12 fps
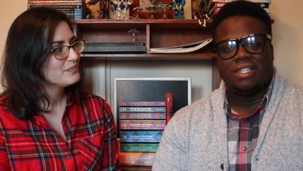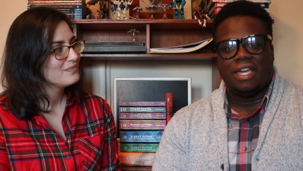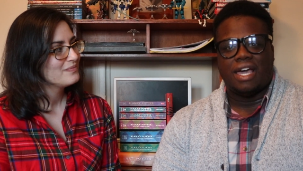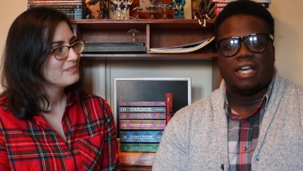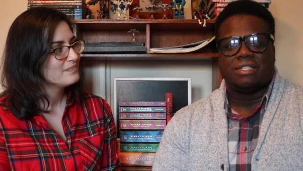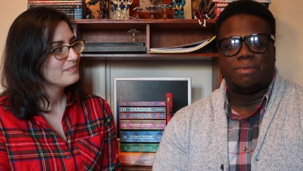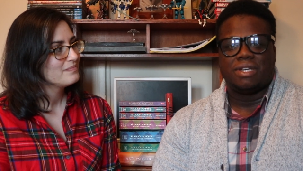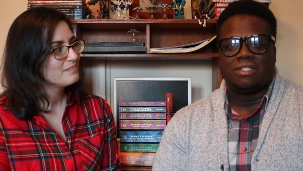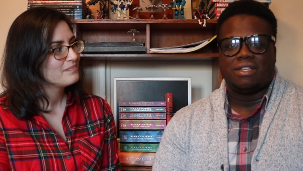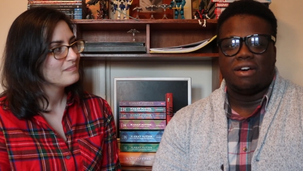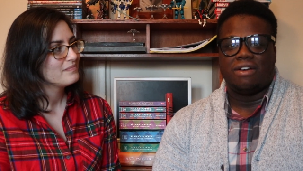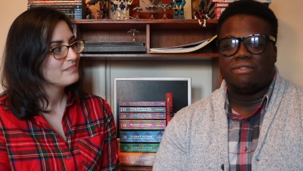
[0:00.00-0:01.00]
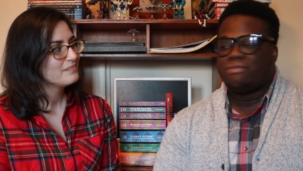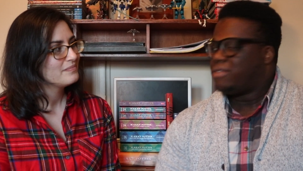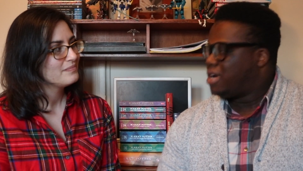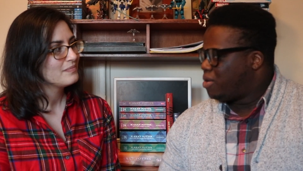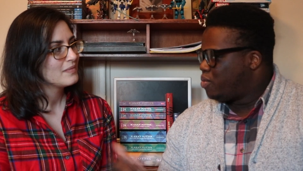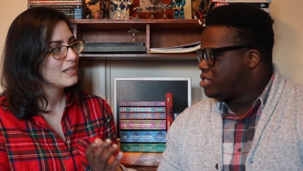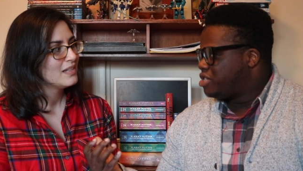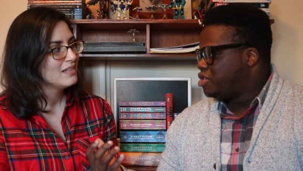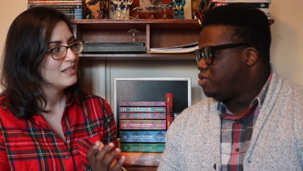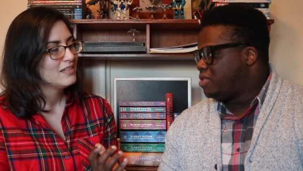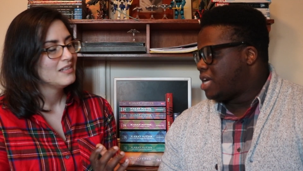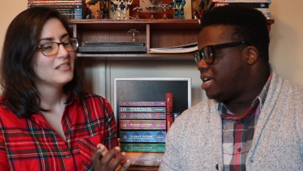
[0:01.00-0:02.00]
Speaker 1: the aspects of uh, Wizard
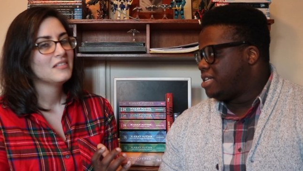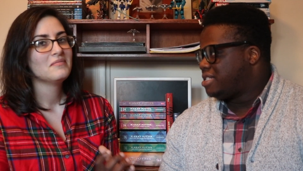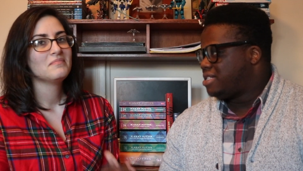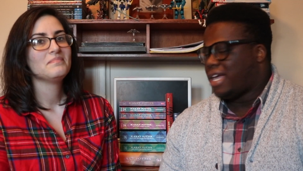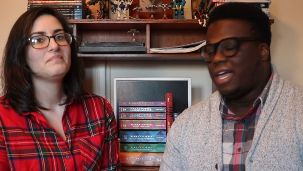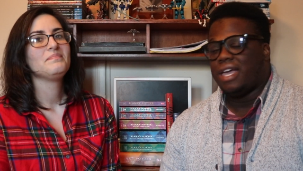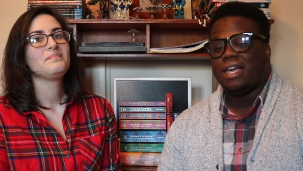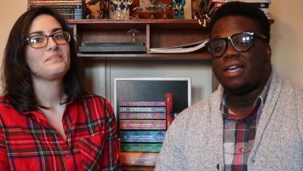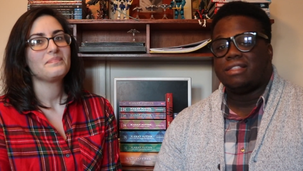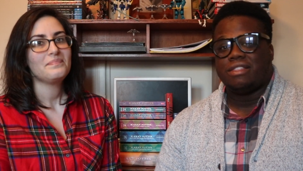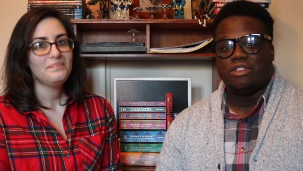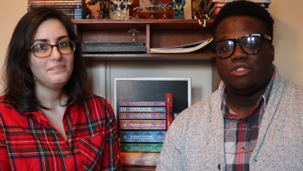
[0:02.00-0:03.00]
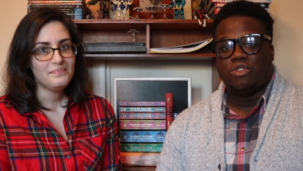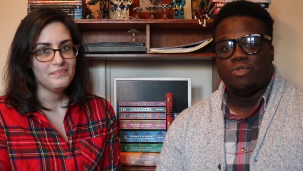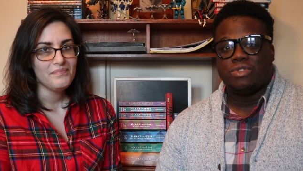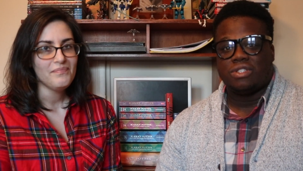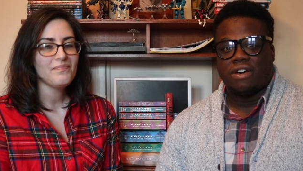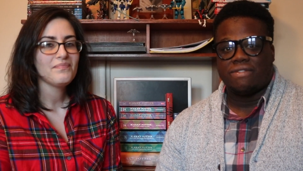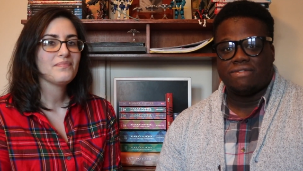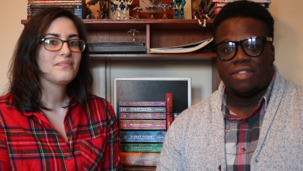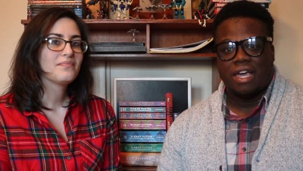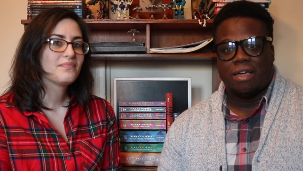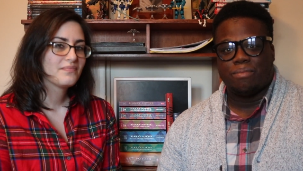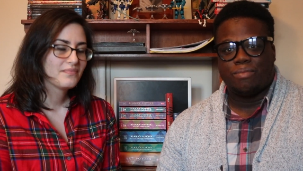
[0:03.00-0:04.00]
Unite and the new stuff
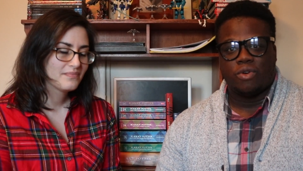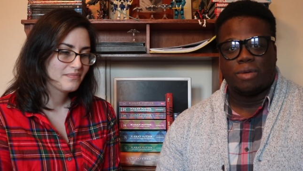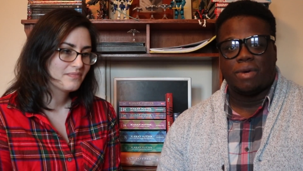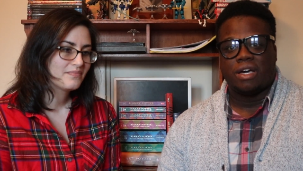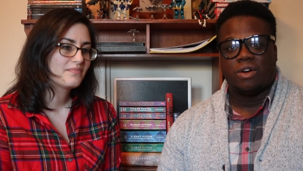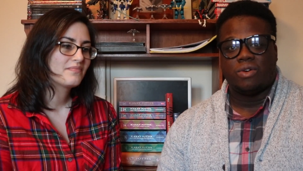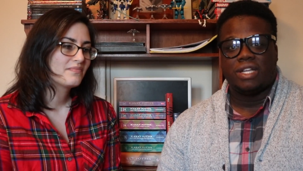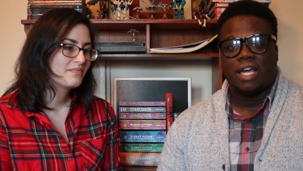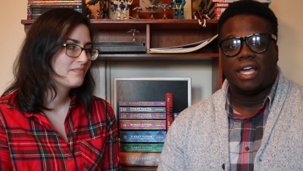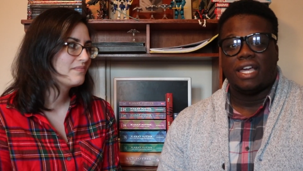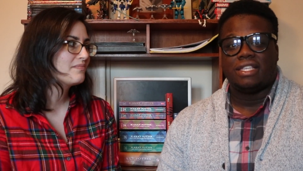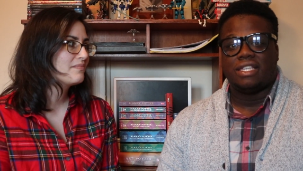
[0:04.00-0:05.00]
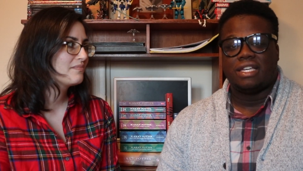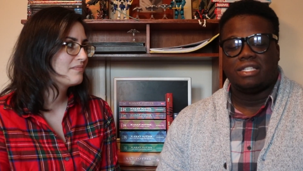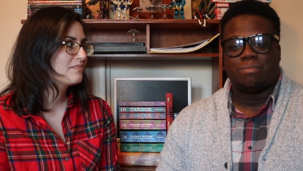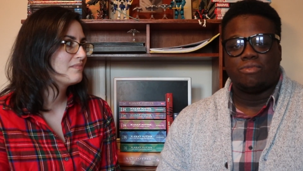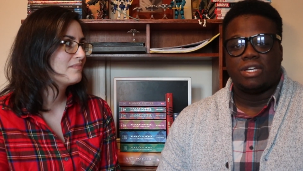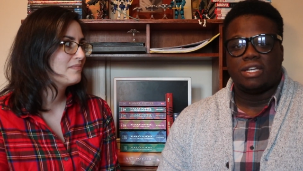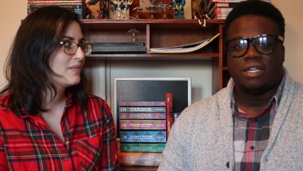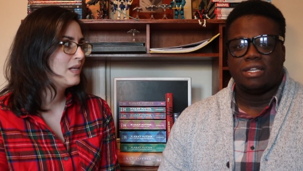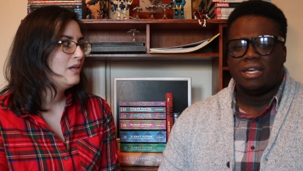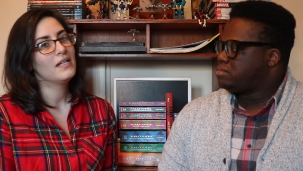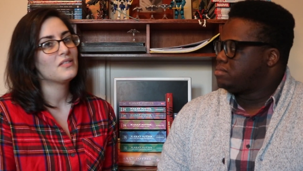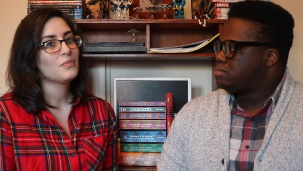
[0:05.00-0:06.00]
that Pokemon Go and Niantic is bringing.
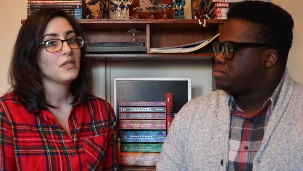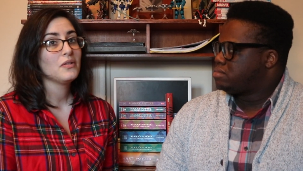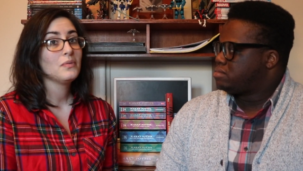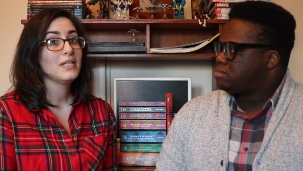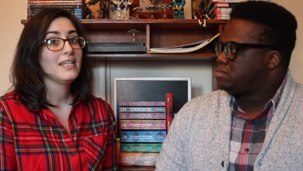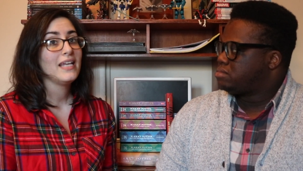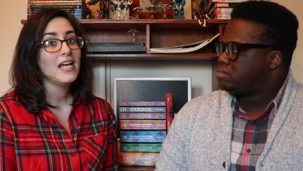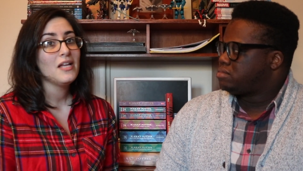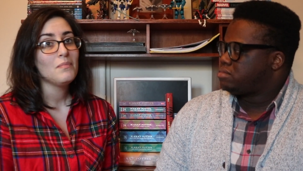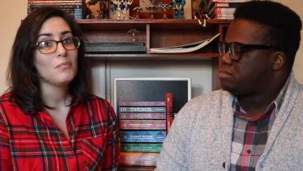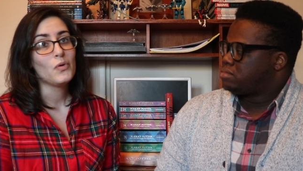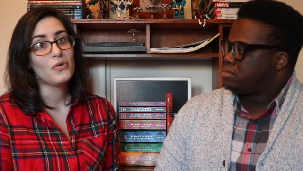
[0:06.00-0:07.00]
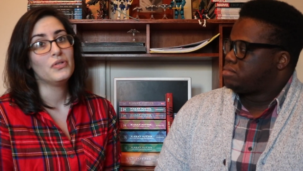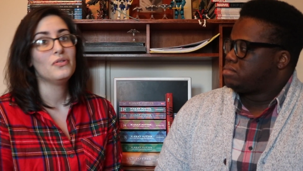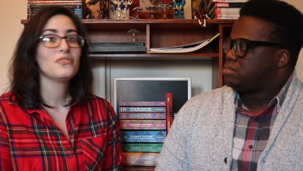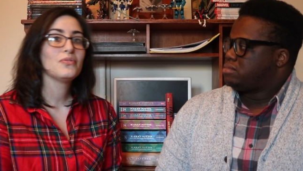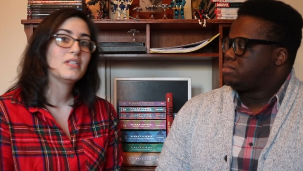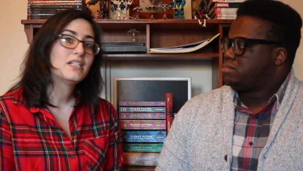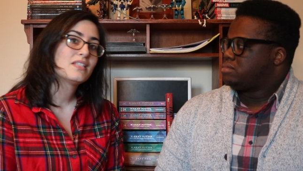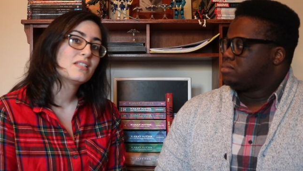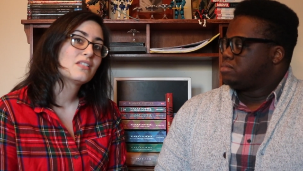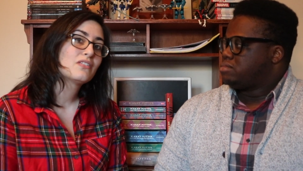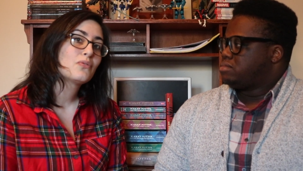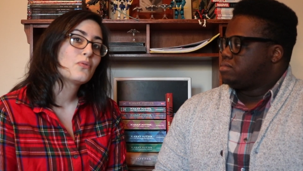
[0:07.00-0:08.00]
Speaker 2: Whether we get more news
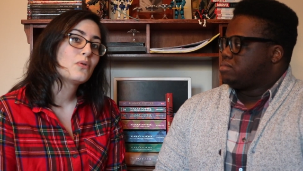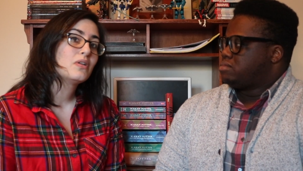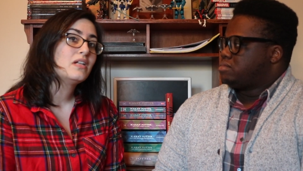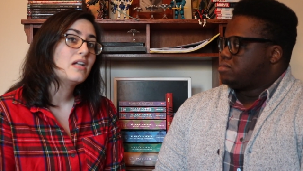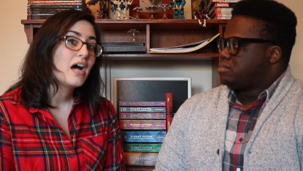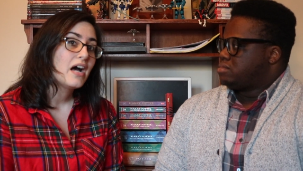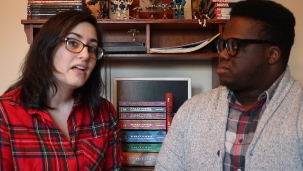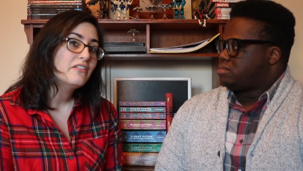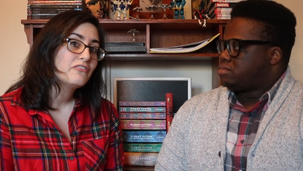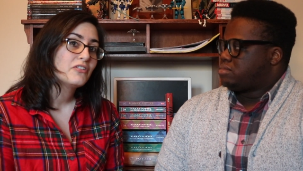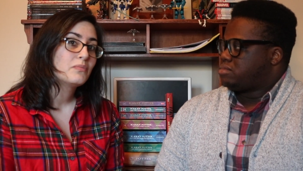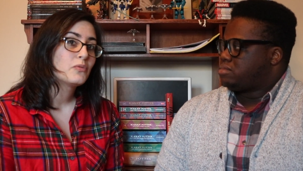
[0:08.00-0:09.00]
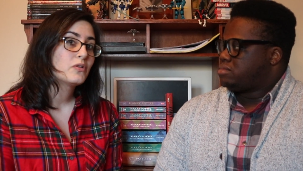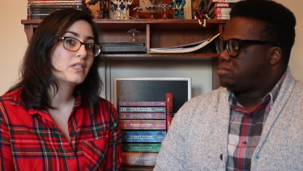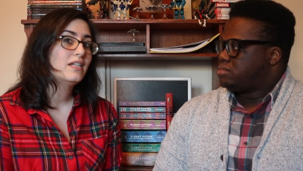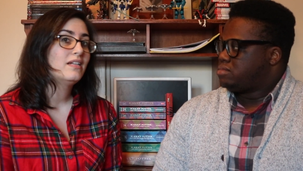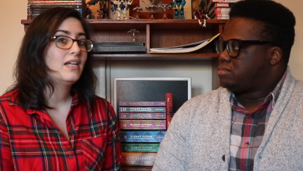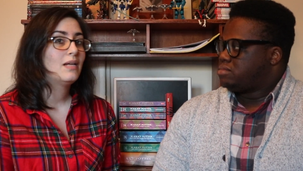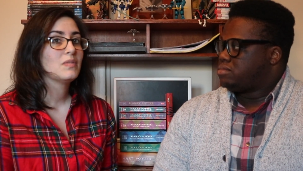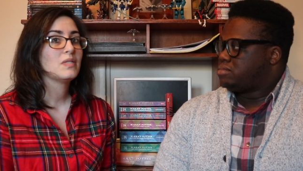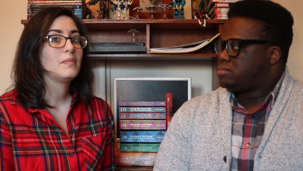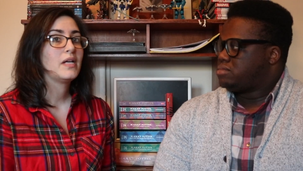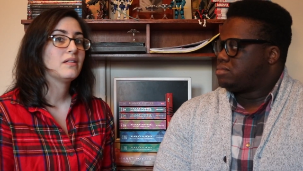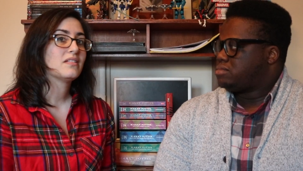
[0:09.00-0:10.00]
releases or not from Portkey
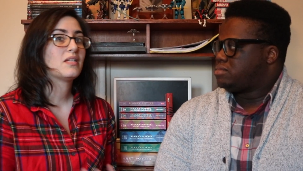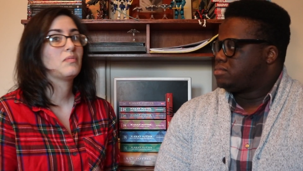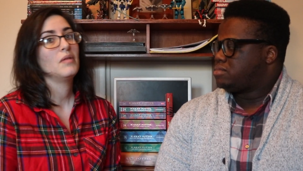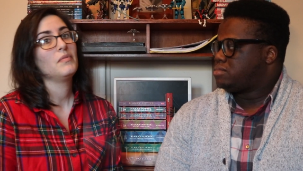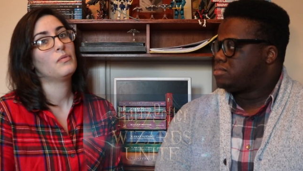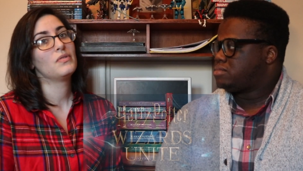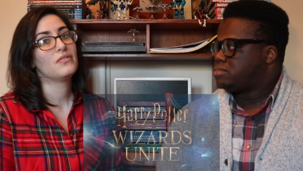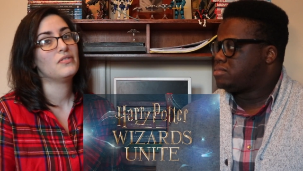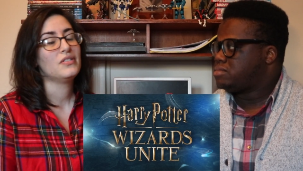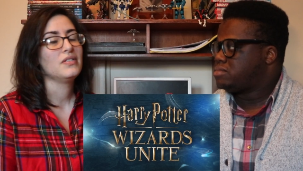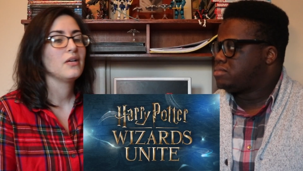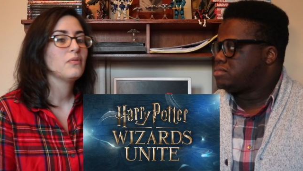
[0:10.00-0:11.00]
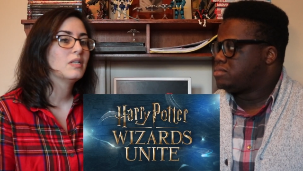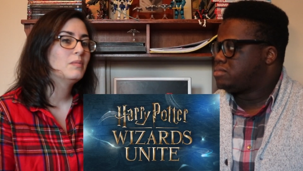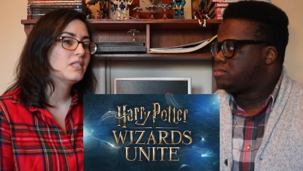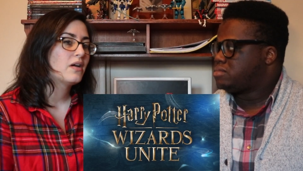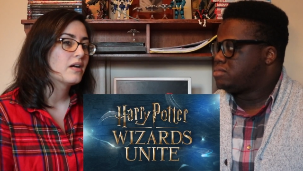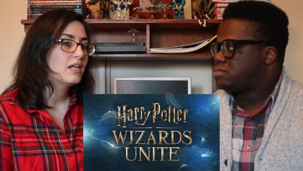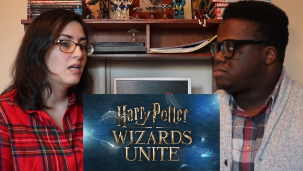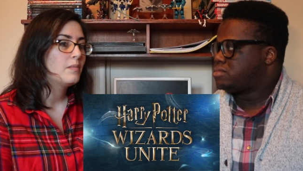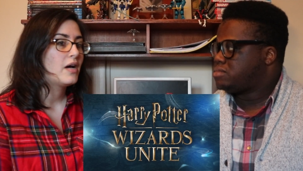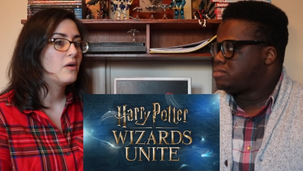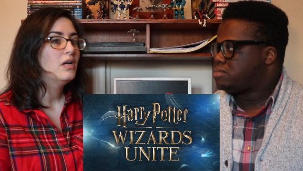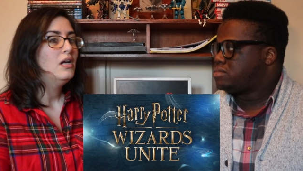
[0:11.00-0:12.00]
Games about this upcoming Wizards Unite, we're going to be talking about